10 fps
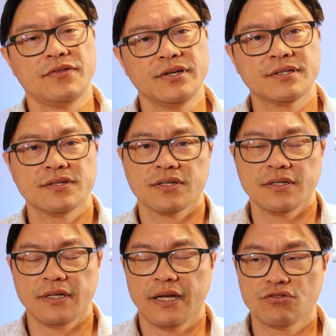This is
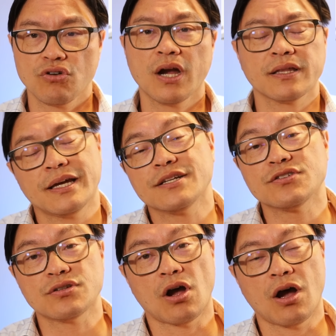a drug that
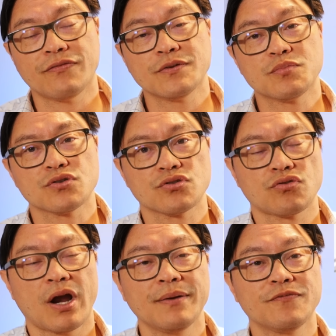is often
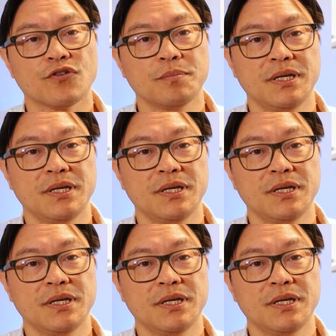prescribed for